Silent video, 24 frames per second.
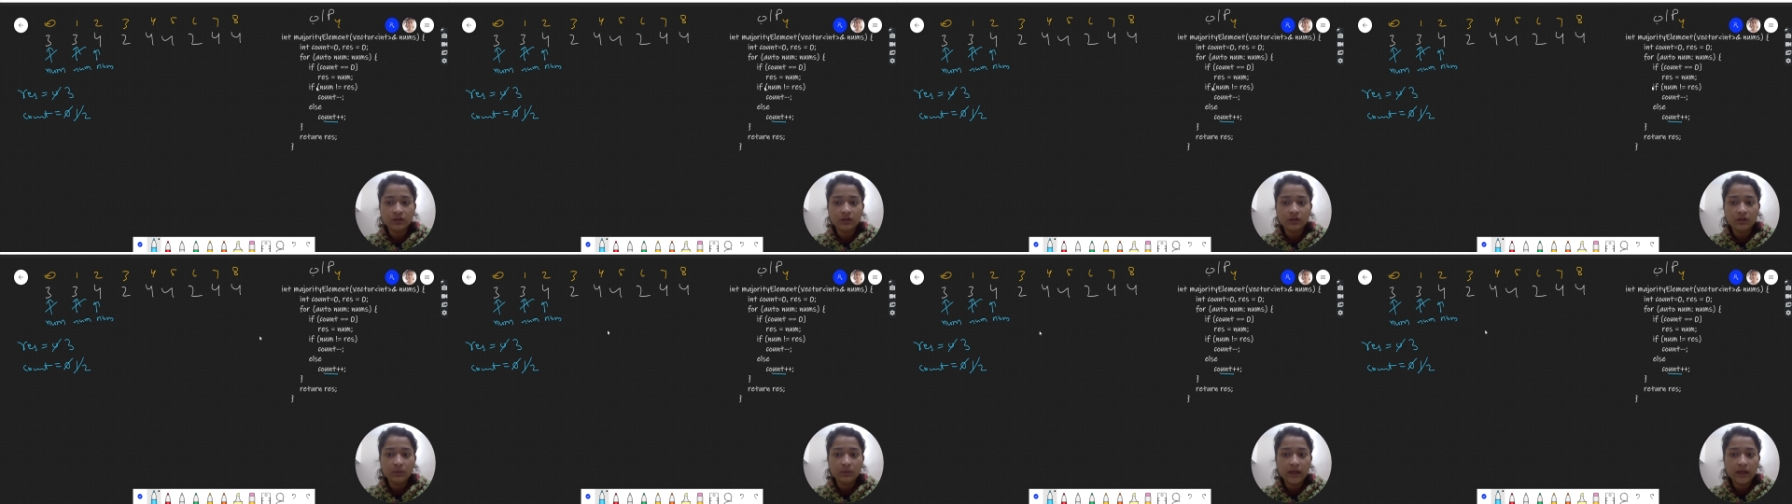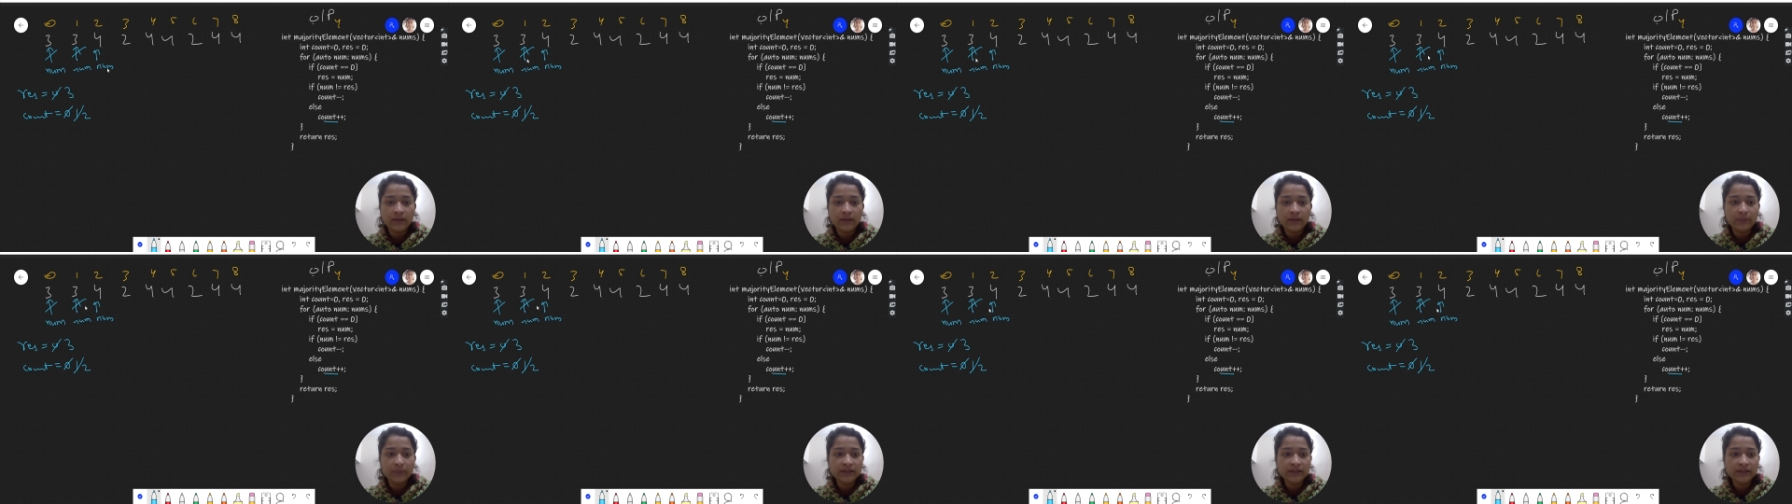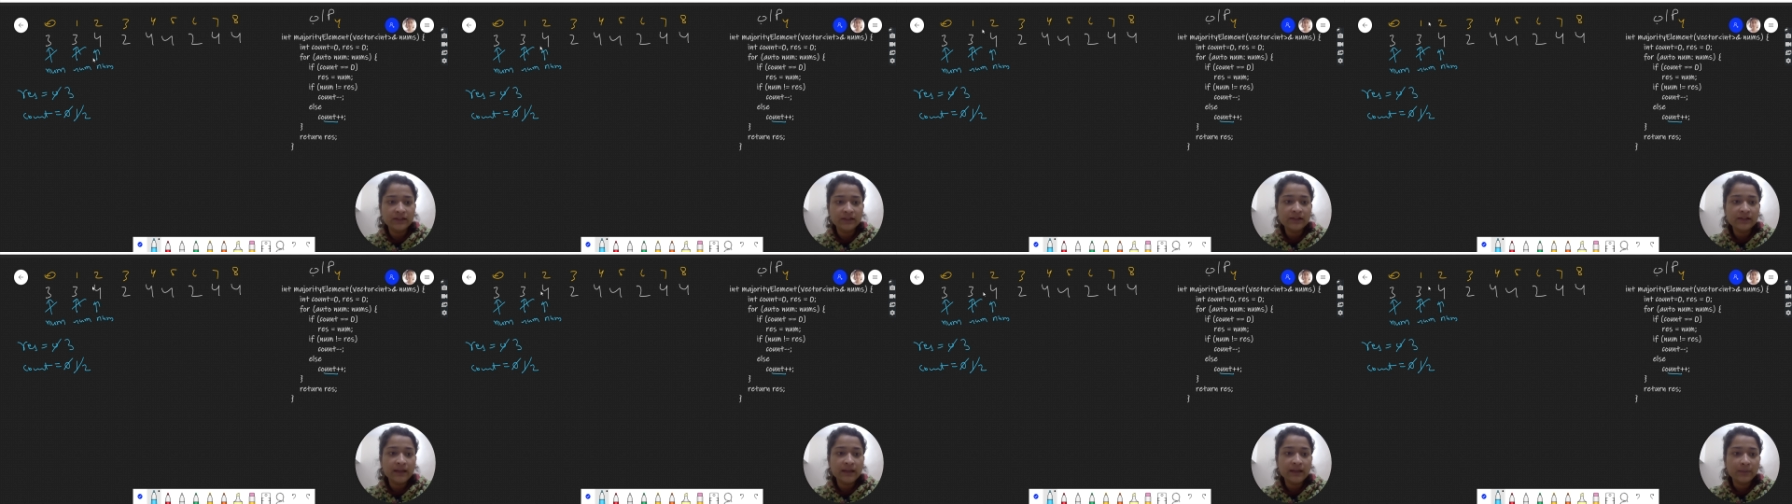But
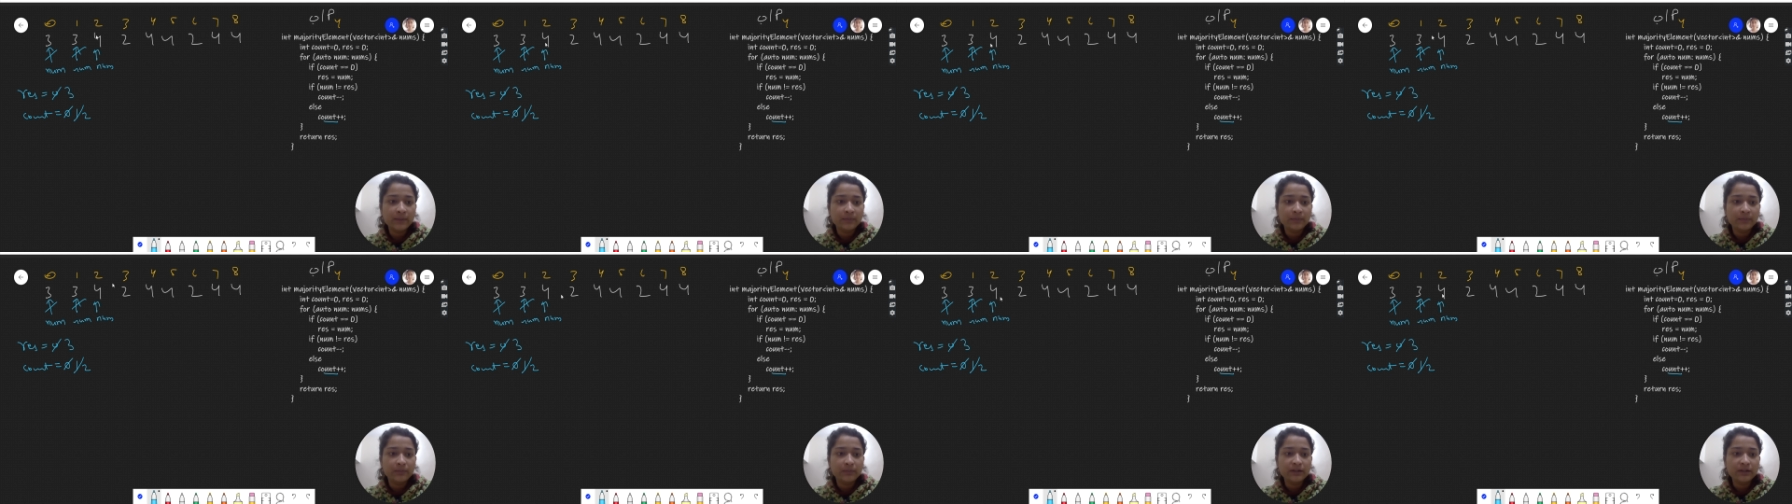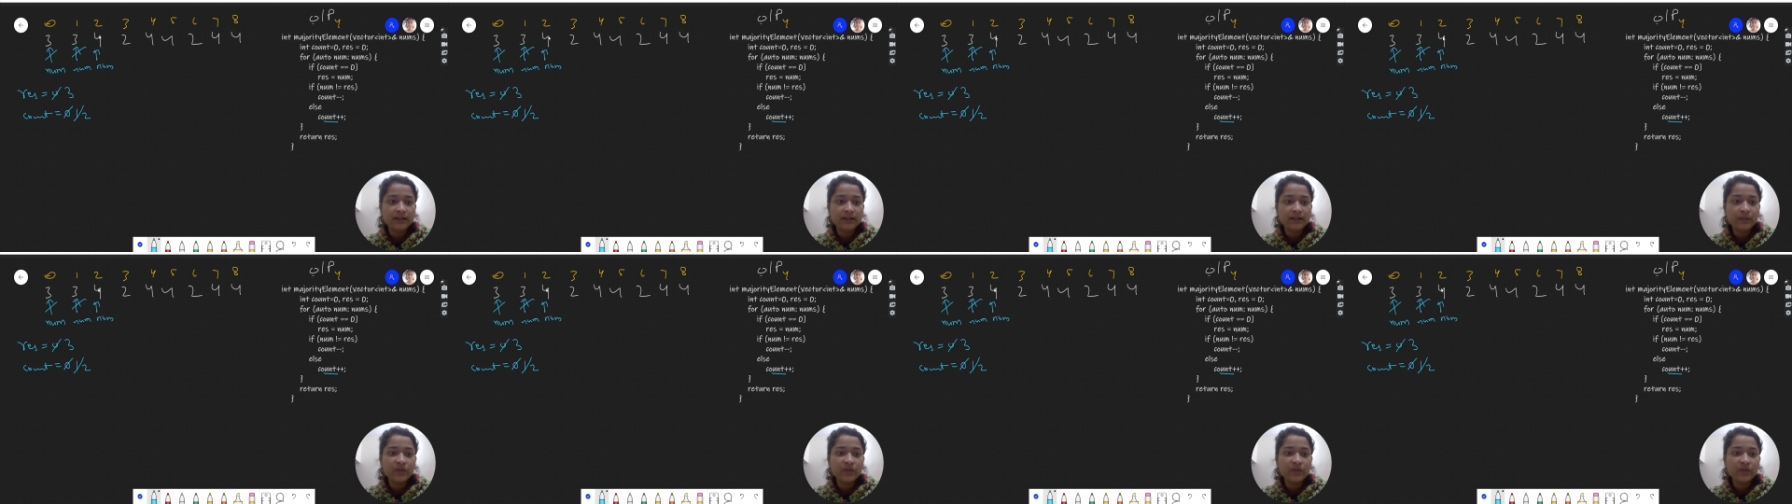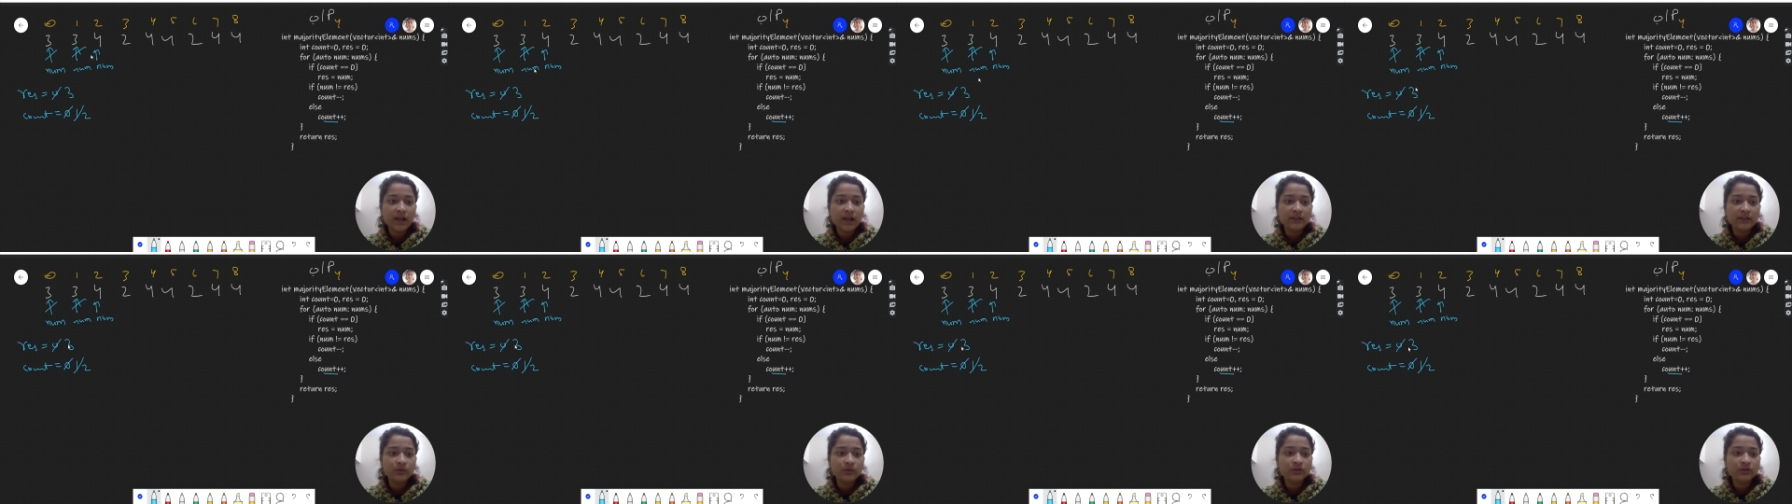num
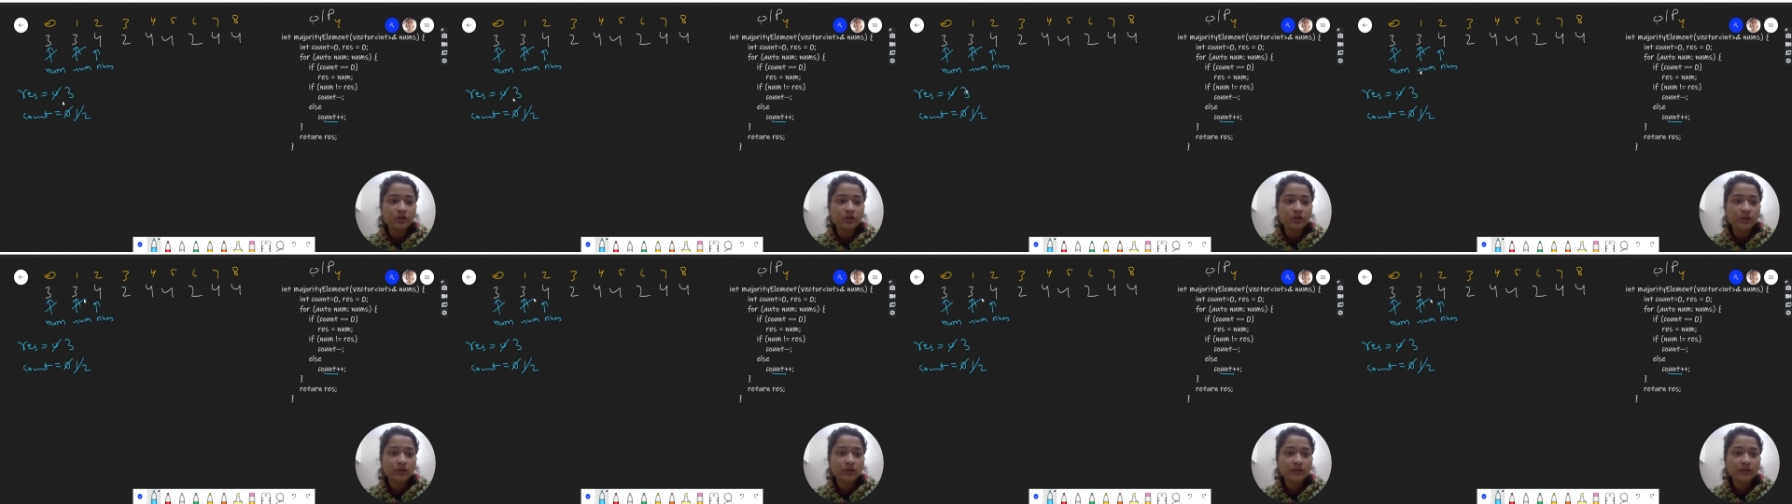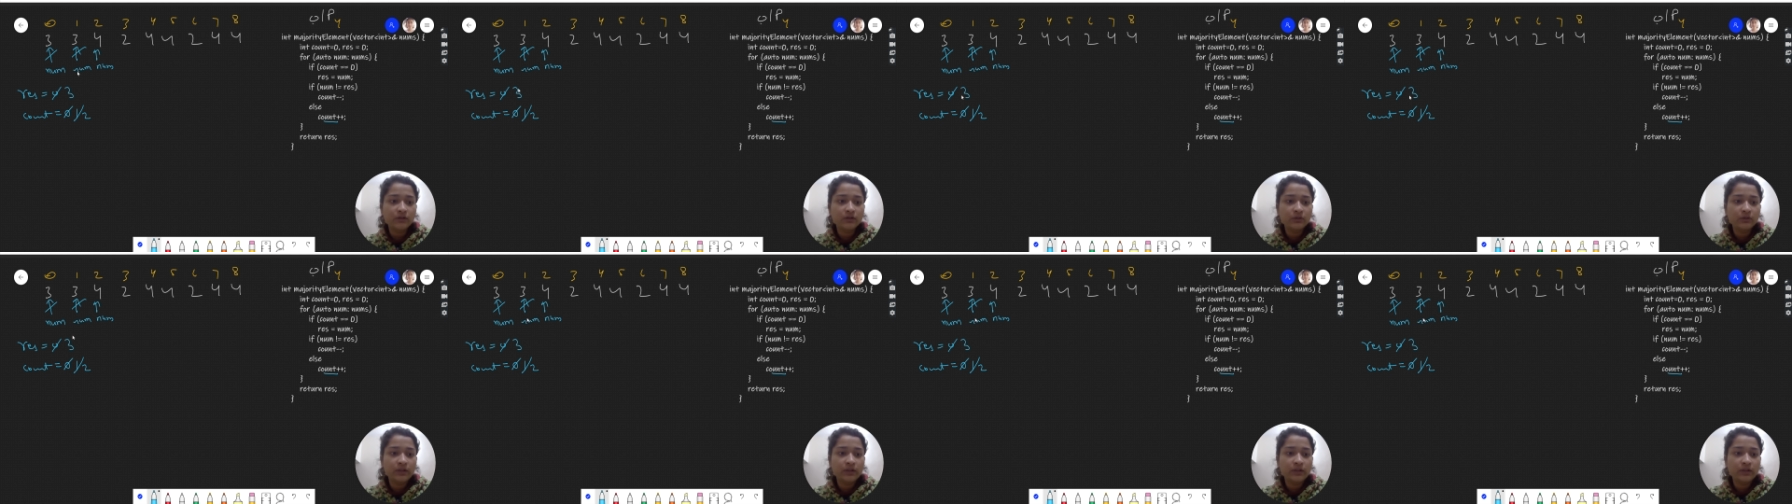value is not equal to